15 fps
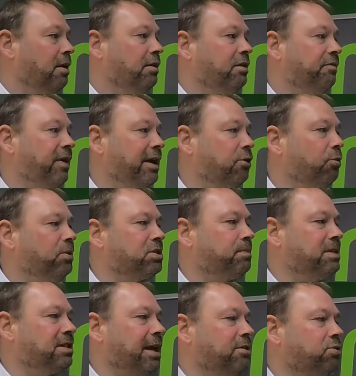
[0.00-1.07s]
The vehicle must
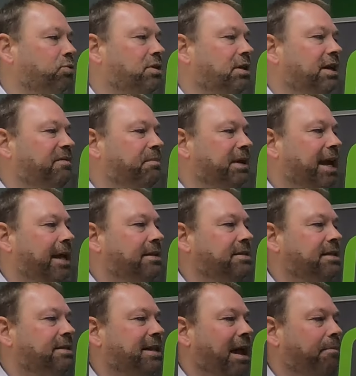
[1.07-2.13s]
be scheduled to leave
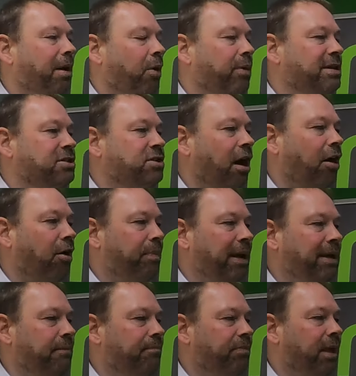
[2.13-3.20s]
Mackenzie's depot in
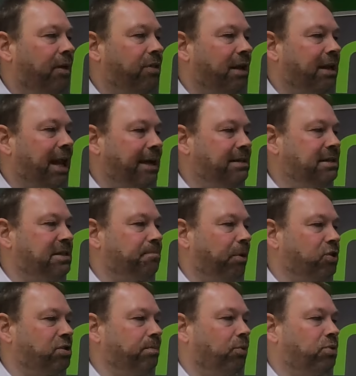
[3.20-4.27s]
Derby at the latest
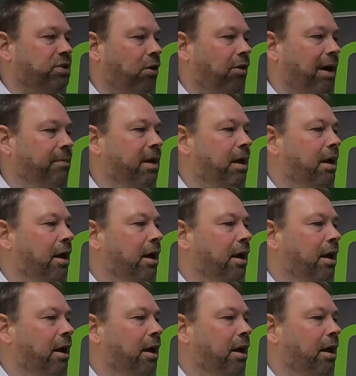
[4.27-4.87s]
possible time